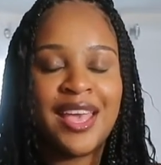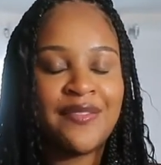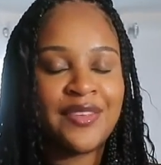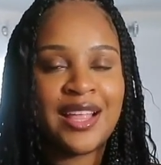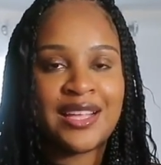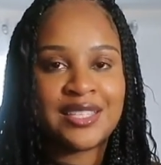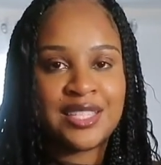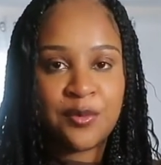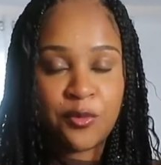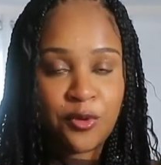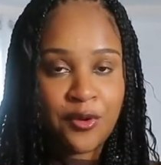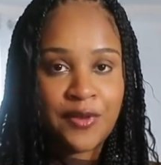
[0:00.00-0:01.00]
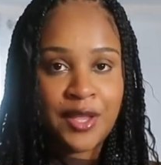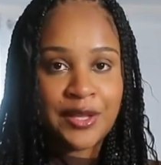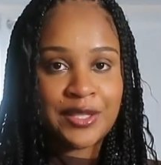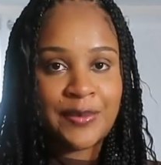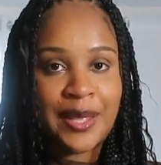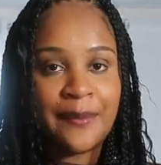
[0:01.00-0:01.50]
If you'd like to see more
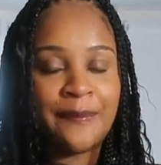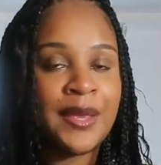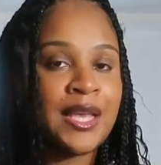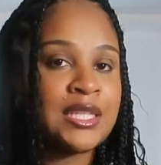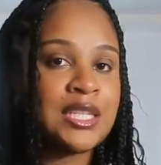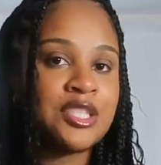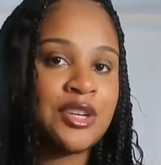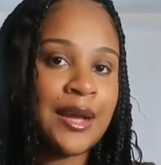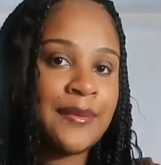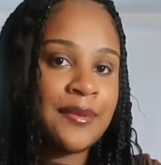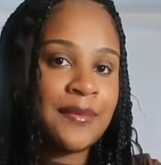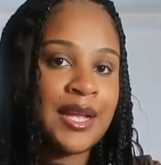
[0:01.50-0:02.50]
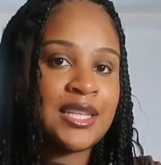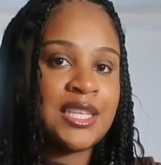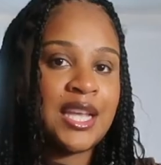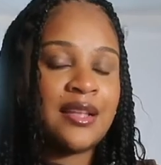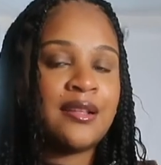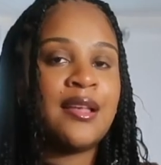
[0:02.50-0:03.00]
videos by me, subscribe to my
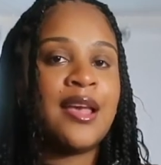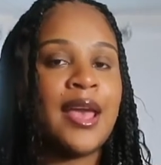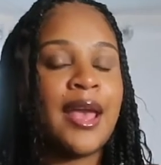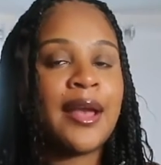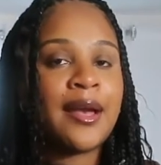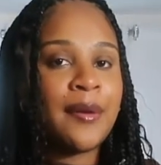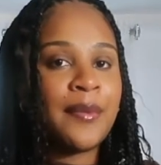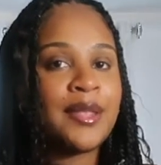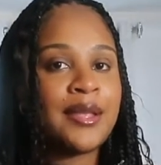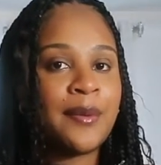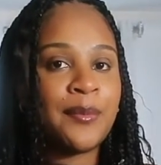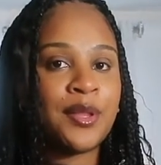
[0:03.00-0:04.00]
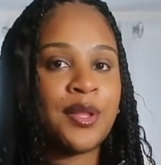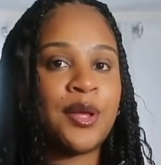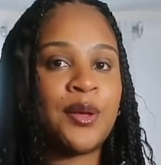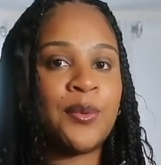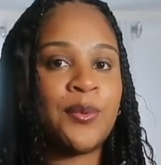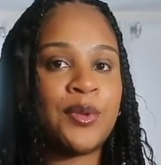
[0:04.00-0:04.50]
channel and comment down below,